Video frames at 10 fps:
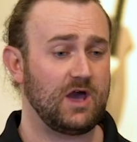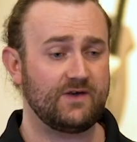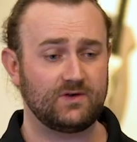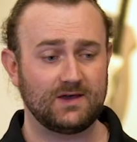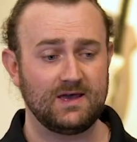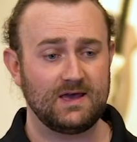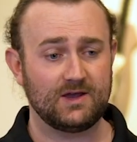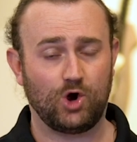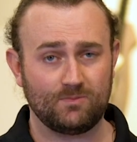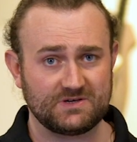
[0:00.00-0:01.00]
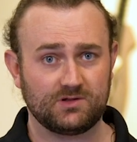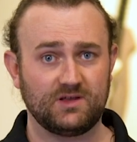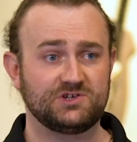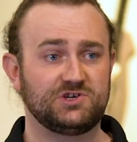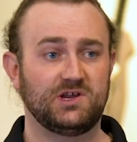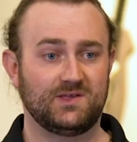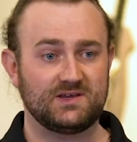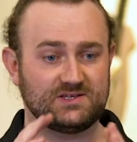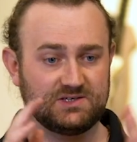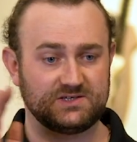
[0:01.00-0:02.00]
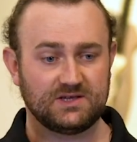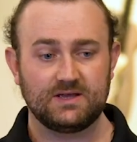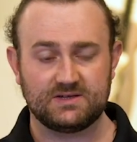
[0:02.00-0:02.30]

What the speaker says: have an optical engineer that doesn't